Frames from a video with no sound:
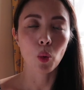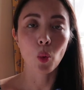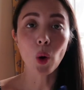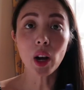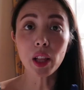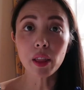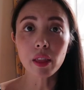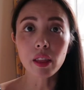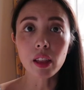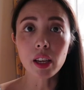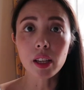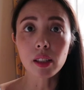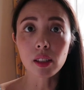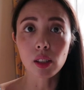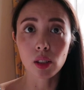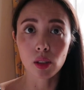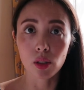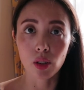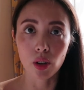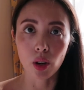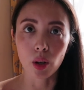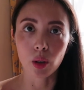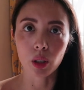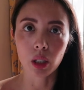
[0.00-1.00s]
One thing to
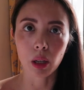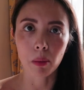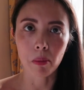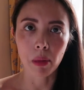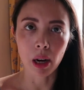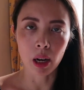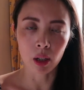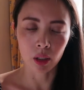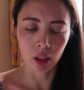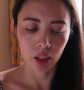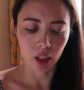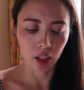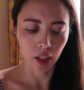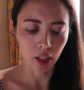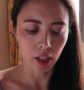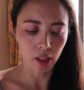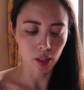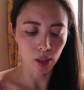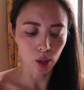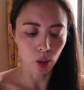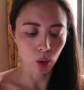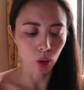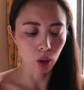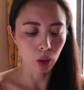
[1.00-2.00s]
note about the
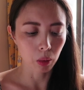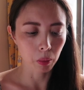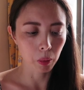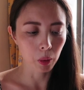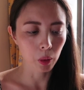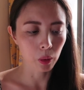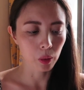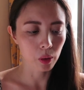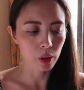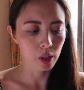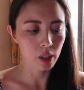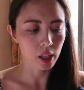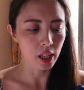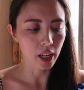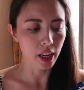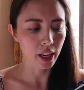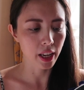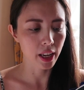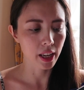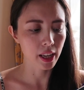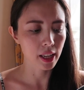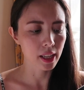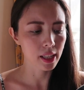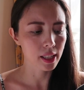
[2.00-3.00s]
SOLARBOOST
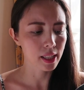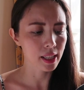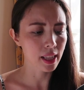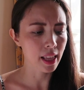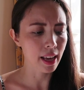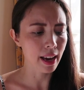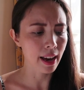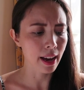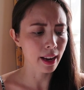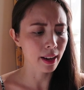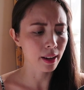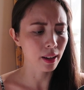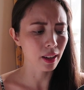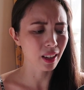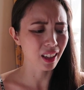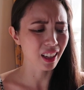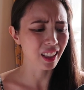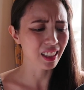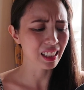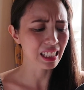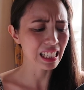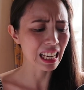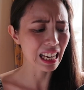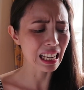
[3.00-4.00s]
is that
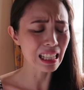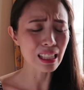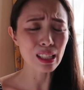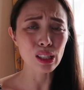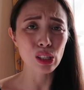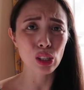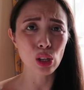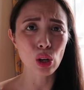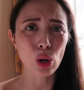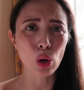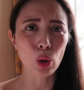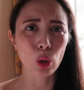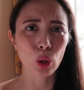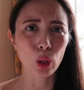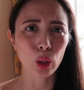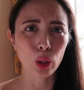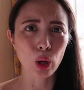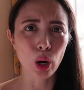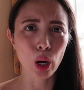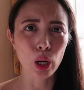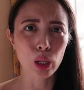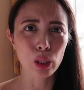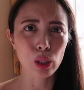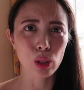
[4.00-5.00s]
it tends to
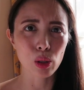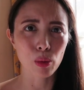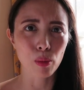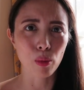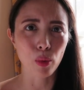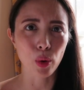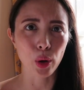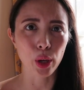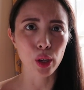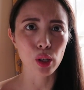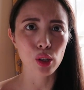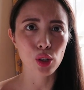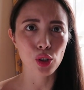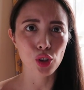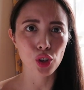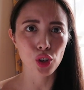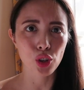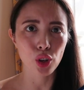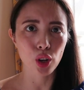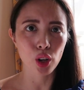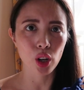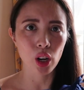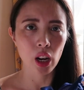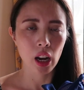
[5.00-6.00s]
hold on to
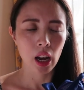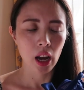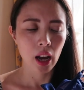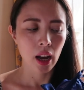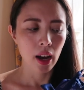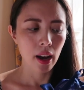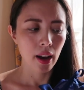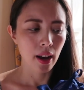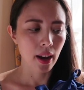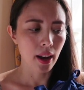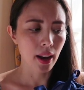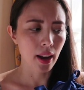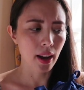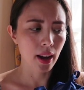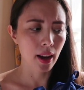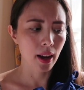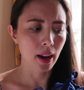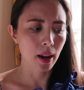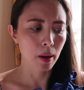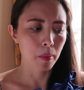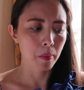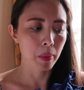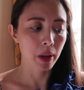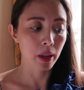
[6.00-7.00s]
moisture
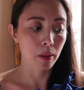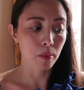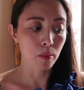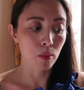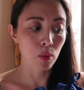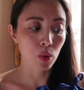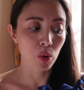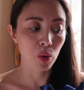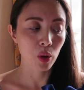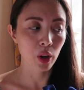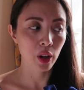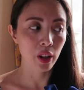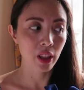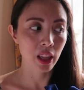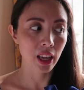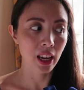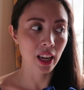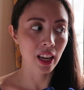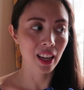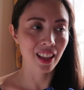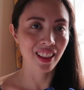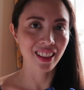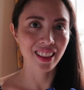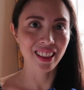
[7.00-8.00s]
a bit more
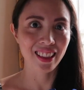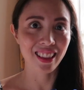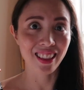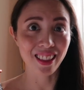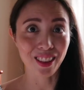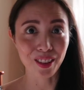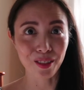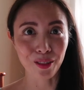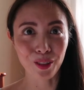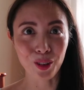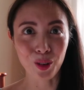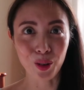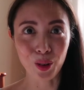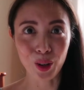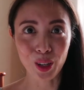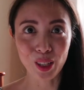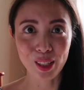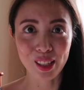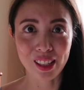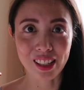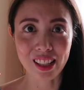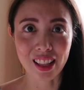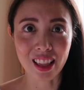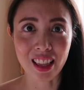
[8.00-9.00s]
than, of
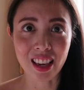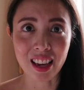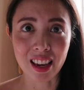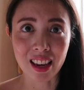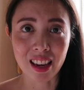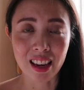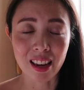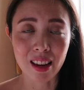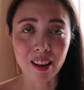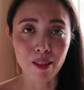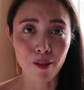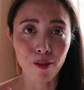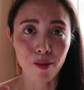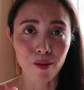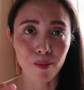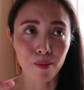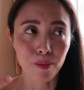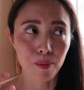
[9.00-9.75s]
course, the